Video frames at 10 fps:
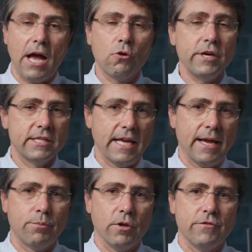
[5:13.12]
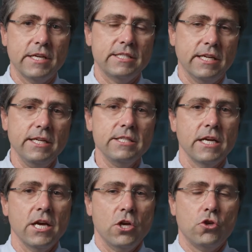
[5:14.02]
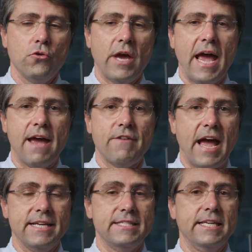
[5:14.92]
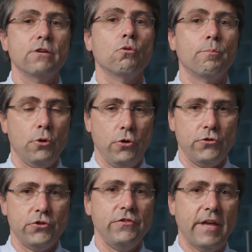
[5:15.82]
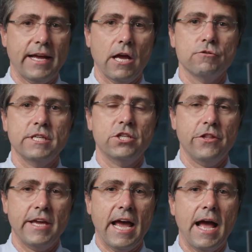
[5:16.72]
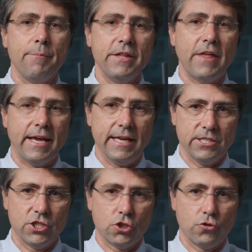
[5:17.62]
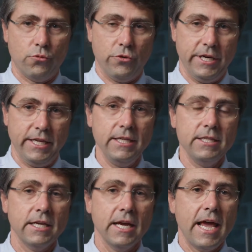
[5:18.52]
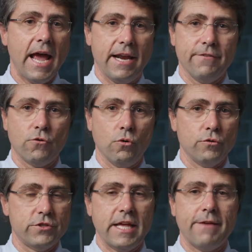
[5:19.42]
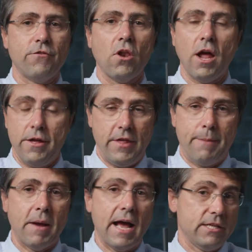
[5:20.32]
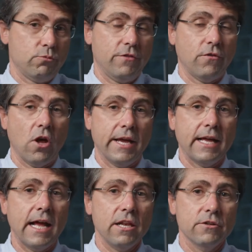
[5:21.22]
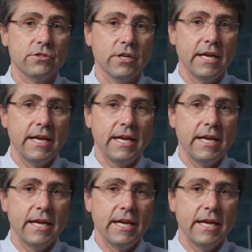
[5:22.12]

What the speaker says: A good example of this is you have a single person that goes into the army, they get screened, and of course they pass with flying colours.